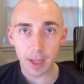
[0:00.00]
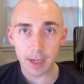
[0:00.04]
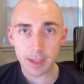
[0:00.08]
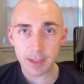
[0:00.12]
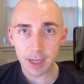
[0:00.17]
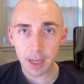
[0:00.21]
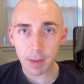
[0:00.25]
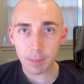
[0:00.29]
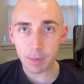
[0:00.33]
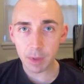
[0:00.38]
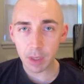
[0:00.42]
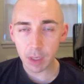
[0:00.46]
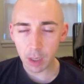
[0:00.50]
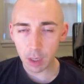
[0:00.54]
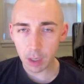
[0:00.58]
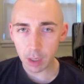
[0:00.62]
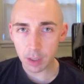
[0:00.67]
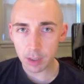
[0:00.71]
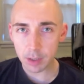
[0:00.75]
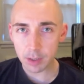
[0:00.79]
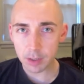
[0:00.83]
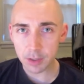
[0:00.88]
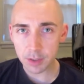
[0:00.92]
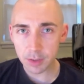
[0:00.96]
It's not
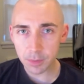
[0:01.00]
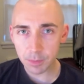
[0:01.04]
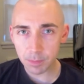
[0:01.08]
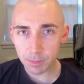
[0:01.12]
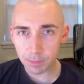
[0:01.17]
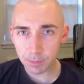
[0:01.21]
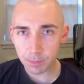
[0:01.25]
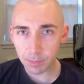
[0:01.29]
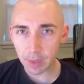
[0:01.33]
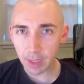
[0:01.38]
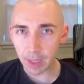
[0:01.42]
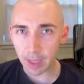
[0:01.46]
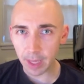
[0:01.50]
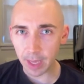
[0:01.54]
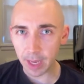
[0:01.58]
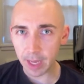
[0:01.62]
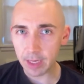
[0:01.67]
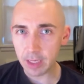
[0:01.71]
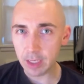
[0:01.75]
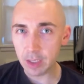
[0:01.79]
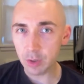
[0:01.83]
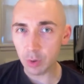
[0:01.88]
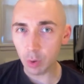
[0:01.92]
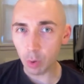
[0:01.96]
because
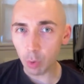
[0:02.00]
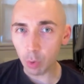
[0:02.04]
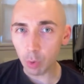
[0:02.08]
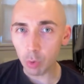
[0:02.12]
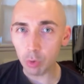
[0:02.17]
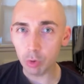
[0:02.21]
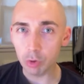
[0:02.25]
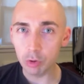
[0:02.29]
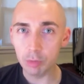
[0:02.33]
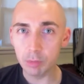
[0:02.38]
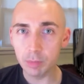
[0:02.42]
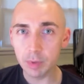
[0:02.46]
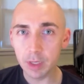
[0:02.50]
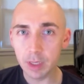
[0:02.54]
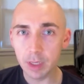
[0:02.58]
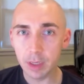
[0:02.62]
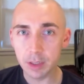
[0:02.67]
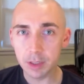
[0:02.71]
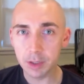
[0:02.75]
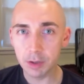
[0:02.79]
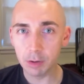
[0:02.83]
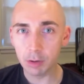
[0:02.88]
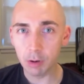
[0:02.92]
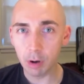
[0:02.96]
Annie's old,
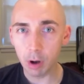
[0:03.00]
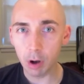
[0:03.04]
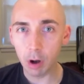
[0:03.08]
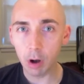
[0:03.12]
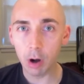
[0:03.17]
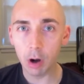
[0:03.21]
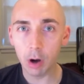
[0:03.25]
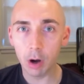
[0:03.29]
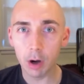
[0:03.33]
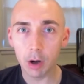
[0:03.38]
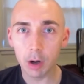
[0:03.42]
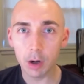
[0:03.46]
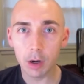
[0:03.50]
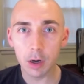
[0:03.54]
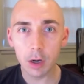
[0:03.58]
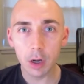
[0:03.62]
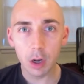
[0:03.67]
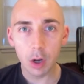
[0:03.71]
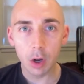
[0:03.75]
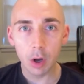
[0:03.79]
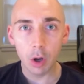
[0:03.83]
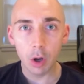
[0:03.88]
because there are